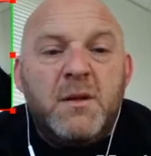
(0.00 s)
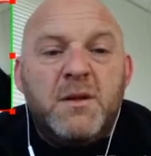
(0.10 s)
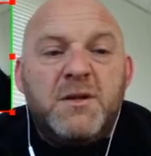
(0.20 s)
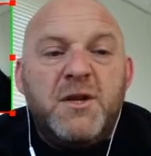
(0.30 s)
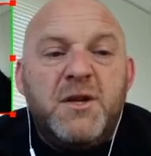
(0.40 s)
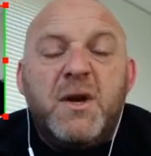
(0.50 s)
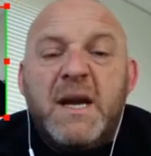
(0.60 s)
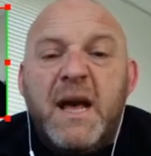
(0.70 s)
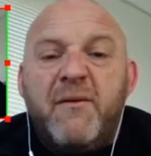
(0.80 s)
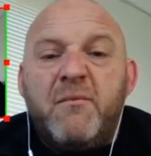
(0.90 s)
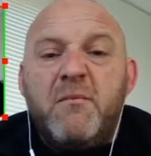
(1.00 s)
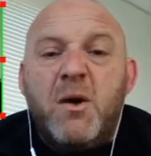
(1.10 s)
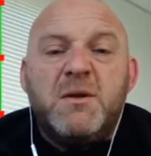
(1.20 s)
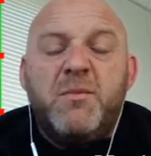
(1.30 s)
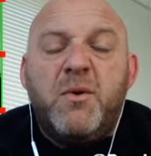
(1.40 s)
So you can have
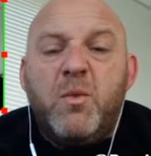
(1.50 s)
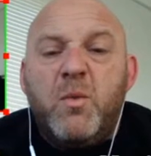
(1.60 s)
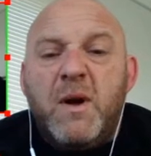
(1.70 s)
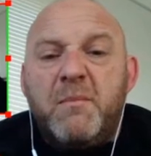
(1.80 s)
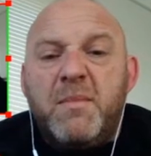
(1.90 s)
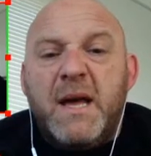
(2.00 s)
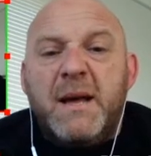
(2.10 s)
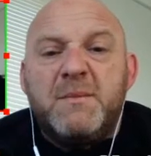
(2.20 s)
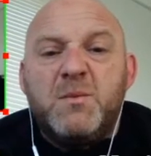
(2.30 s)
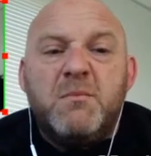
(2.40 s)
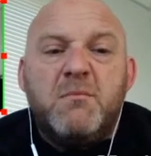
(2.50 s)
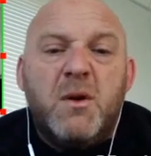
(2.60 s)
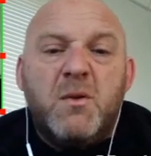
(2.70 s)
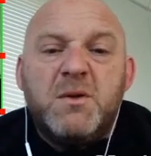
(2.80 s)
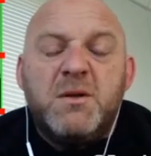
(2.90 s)
multiple webcams with
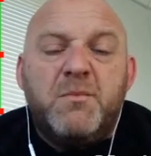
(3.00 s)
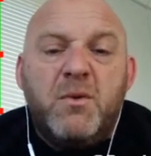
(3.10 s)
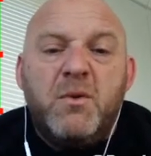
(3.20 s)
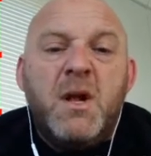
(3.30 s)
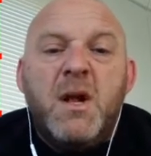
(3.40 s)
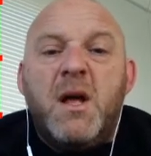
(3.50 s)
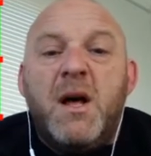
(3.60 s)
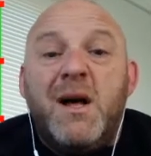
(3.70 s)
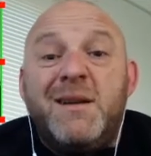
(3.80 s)
multiple uh,